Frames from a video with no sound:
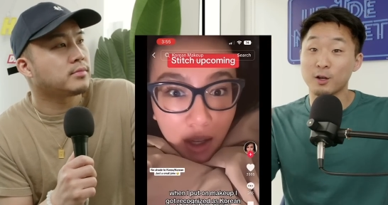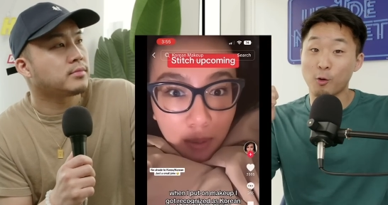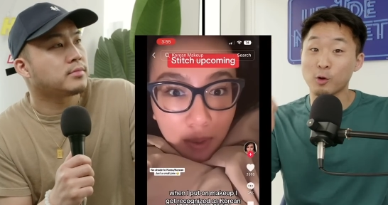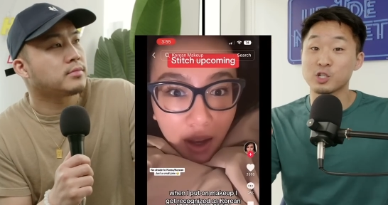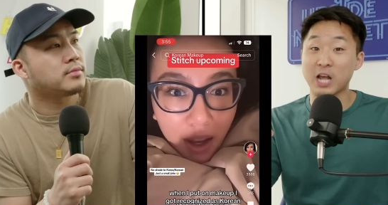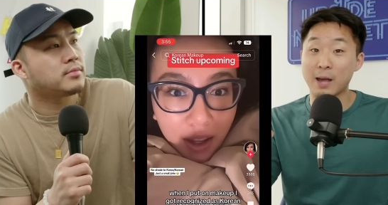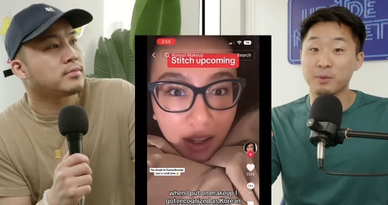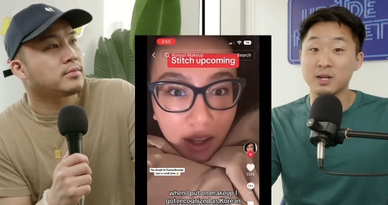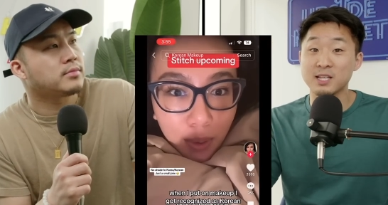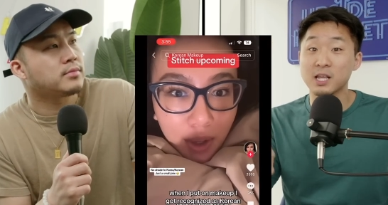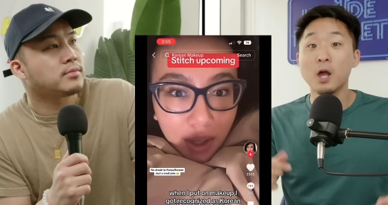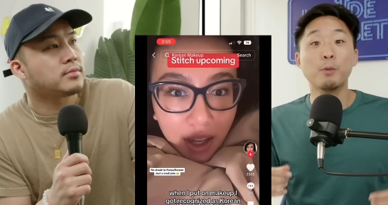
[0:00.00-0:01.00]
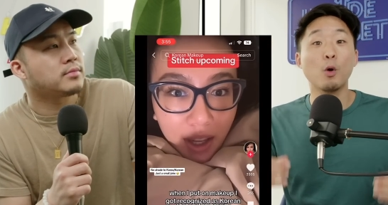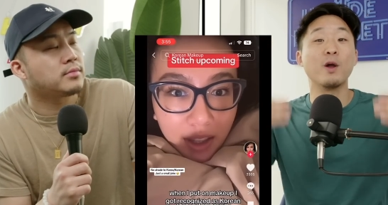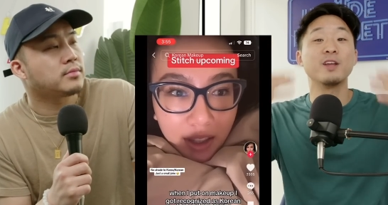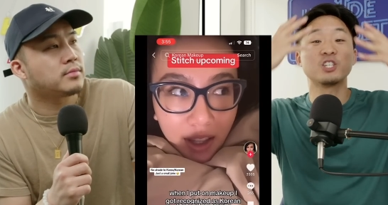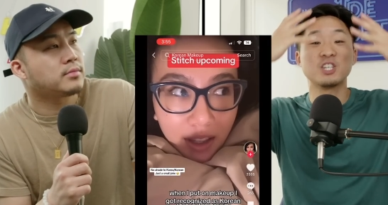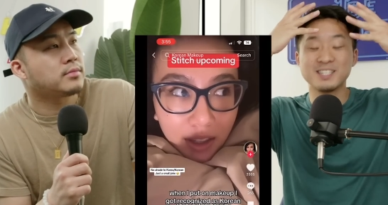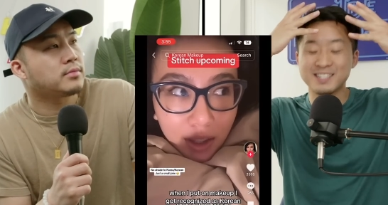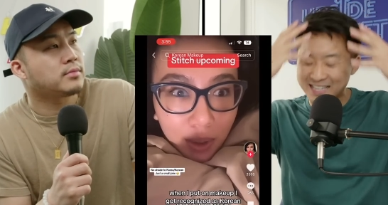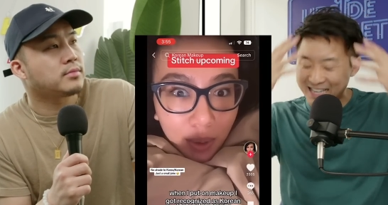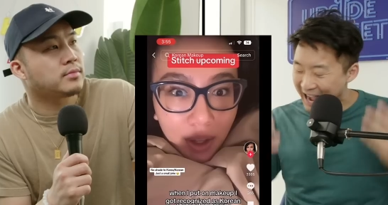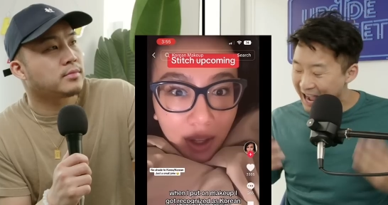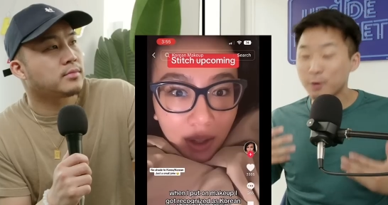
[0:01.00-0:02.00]
Speaker 1: or Japanese, but when she's
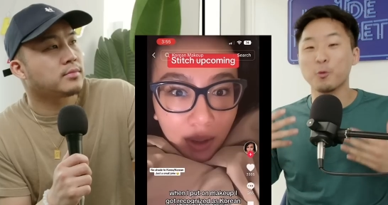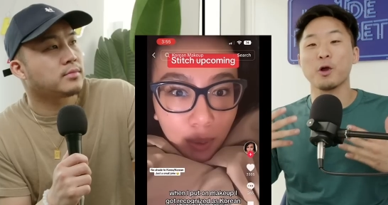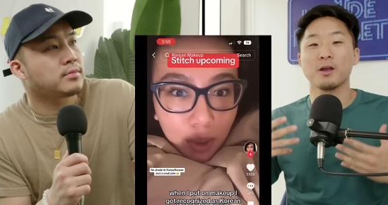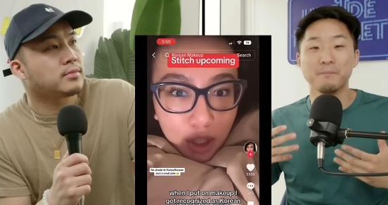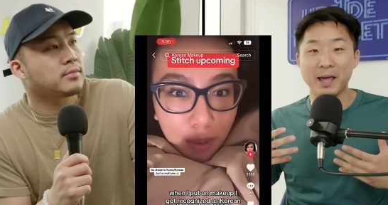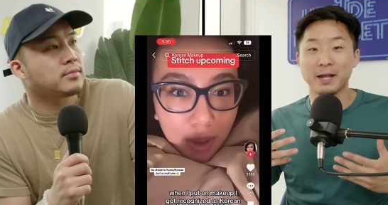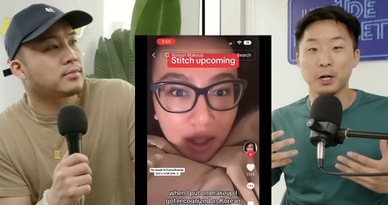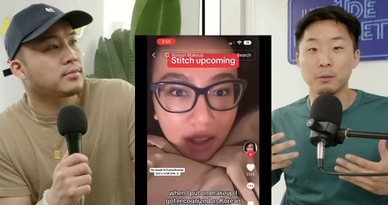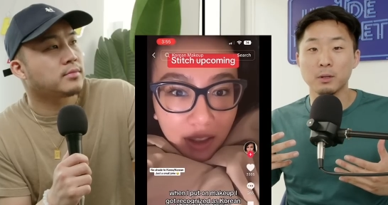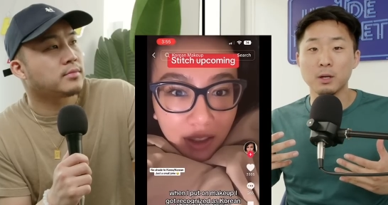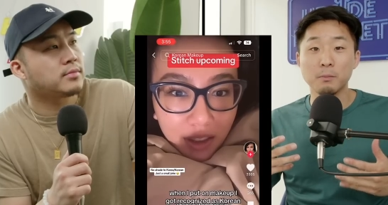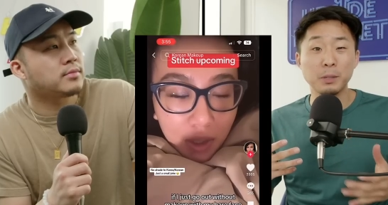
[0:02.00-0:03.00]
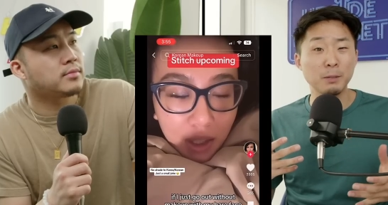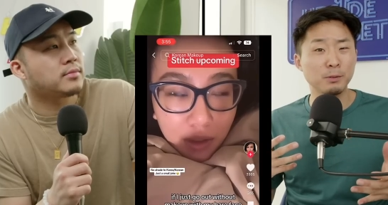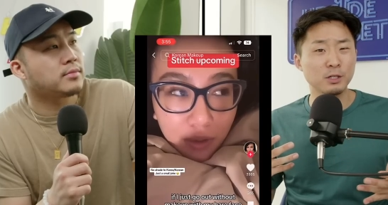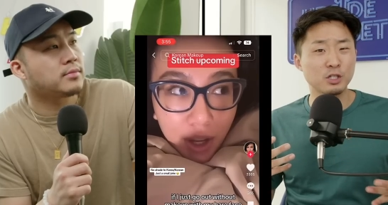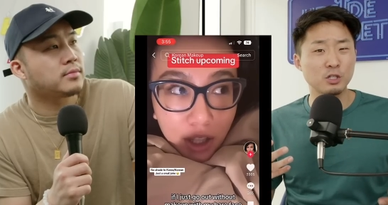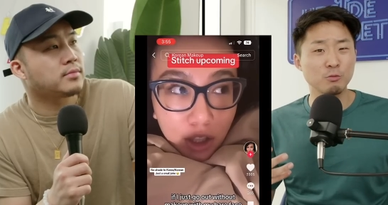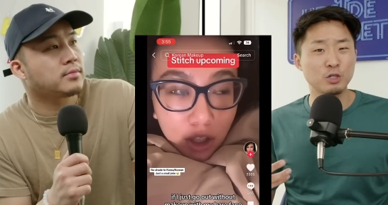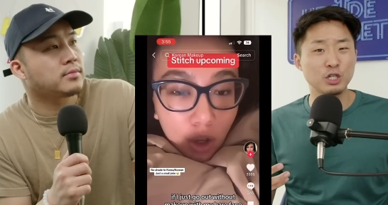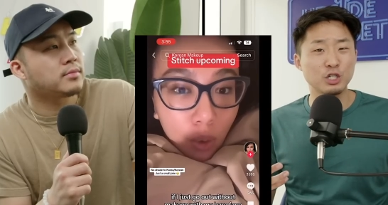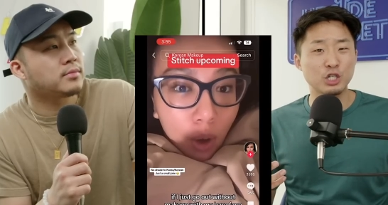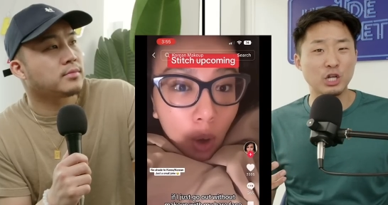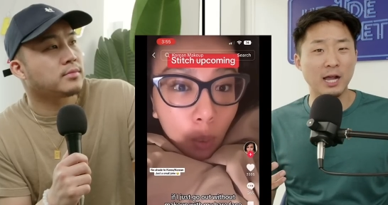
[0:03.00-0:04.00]
not wearing makeup, people assume
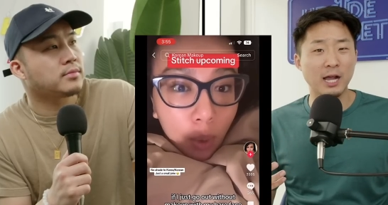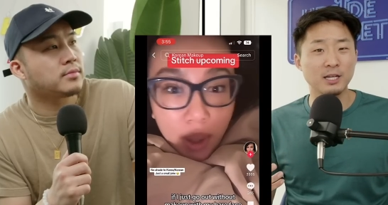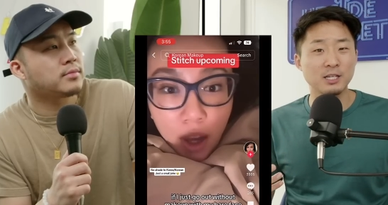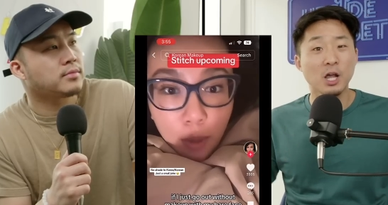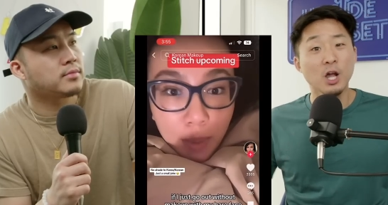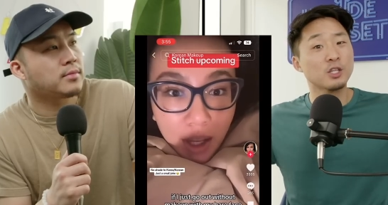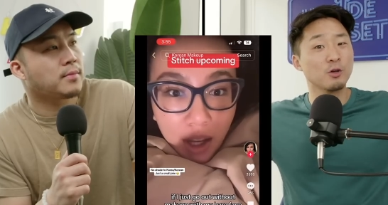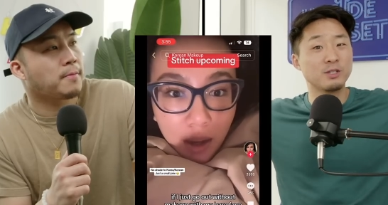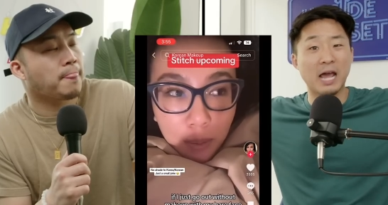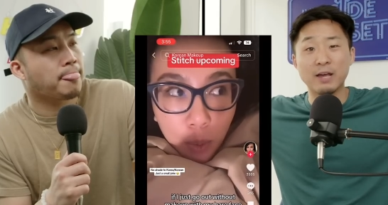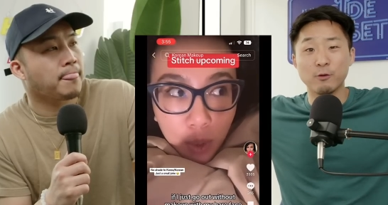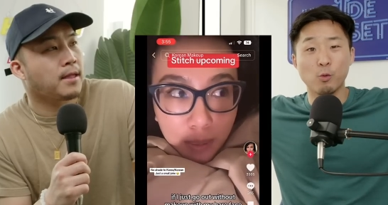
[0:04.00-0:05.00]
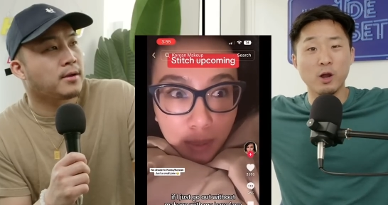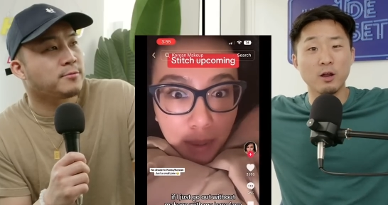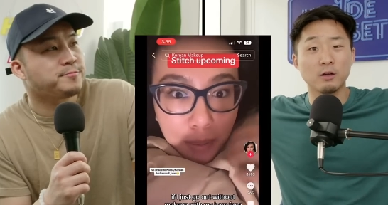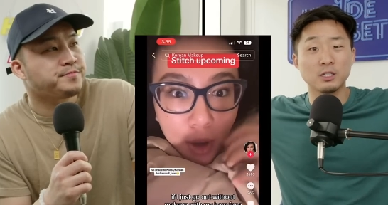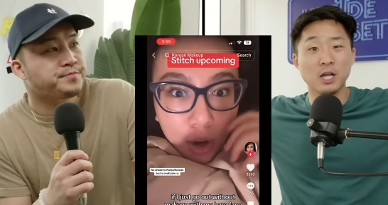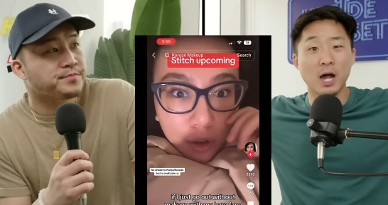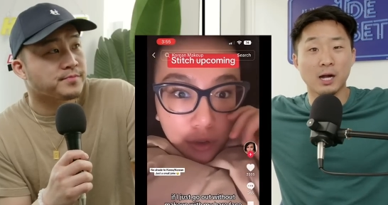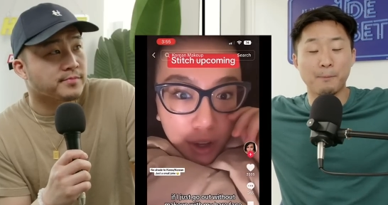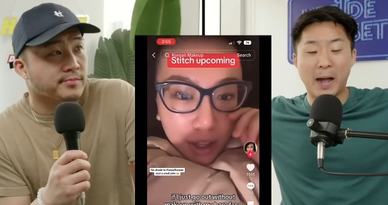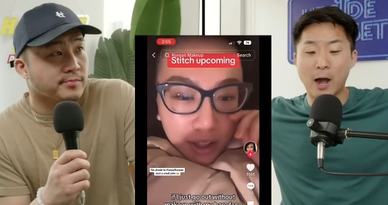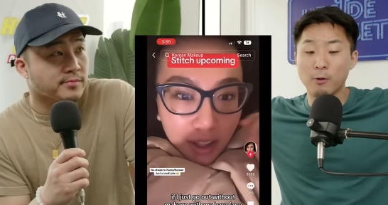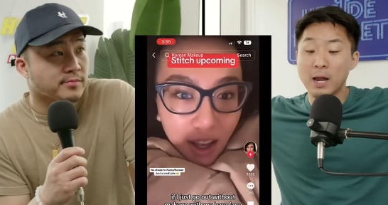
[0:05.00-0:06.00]
she's Chinese. So David, we're here to talk
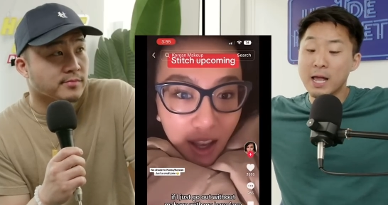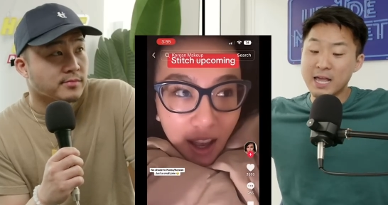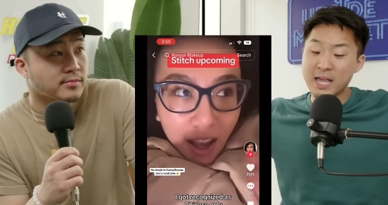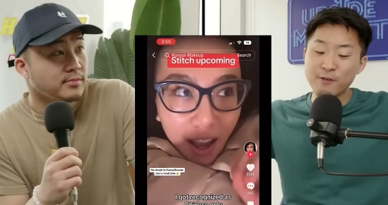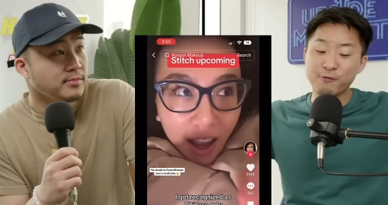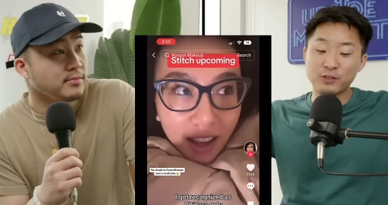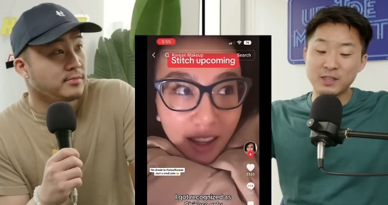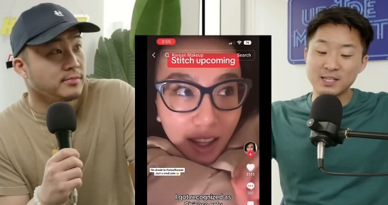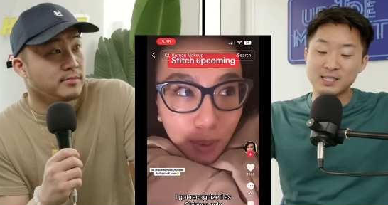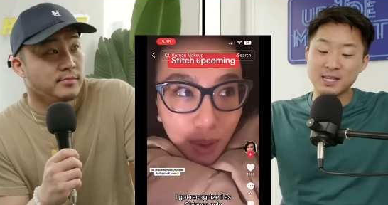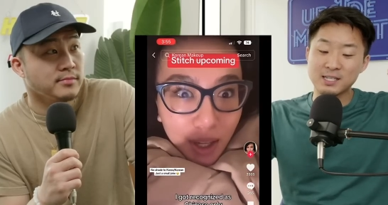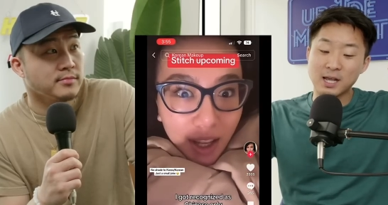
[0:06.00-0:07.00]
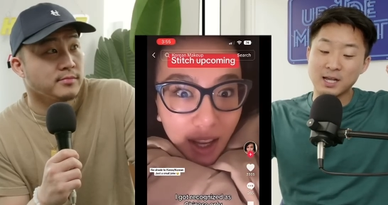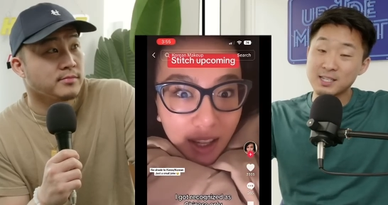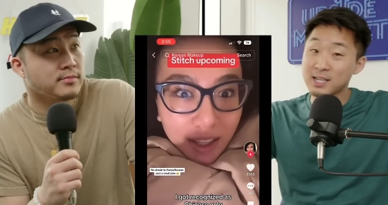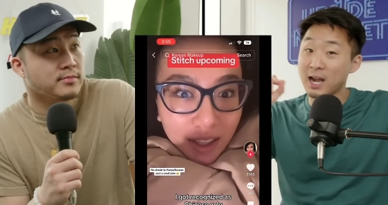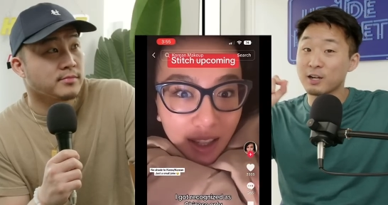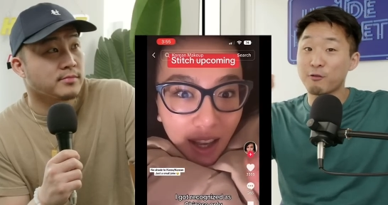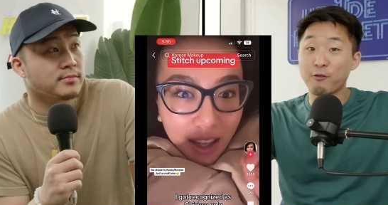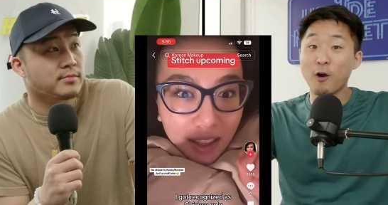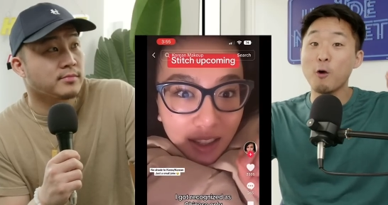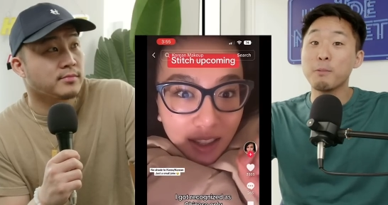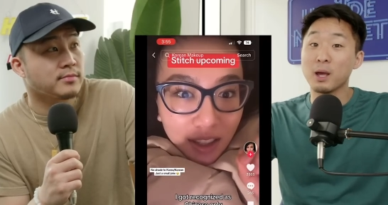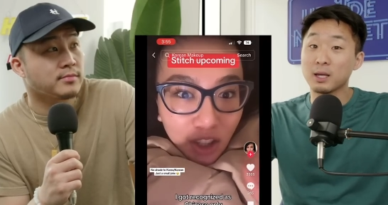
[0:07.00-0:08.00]
about if this is
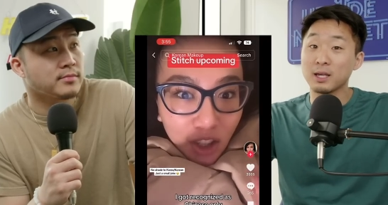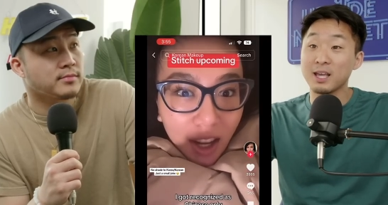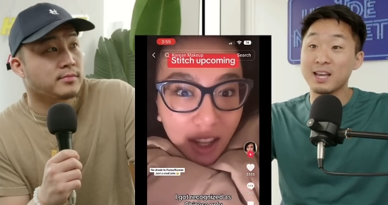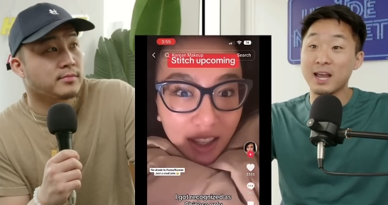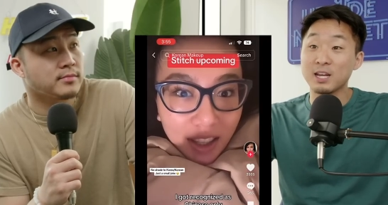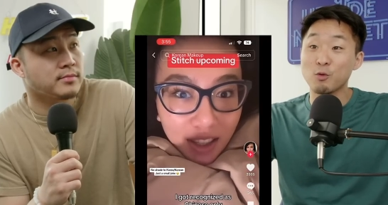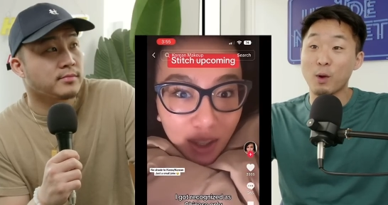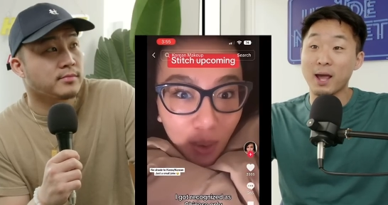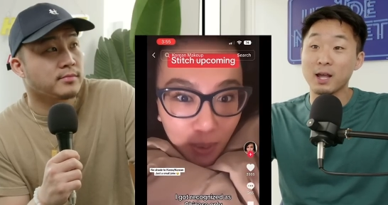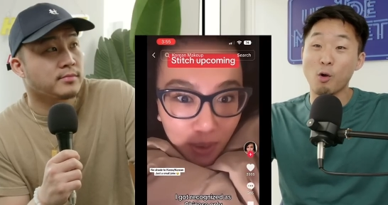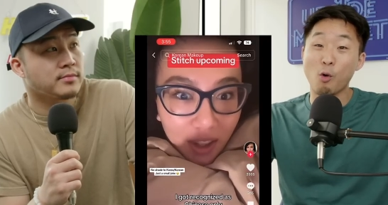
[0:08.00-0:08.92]
xenophobic in any way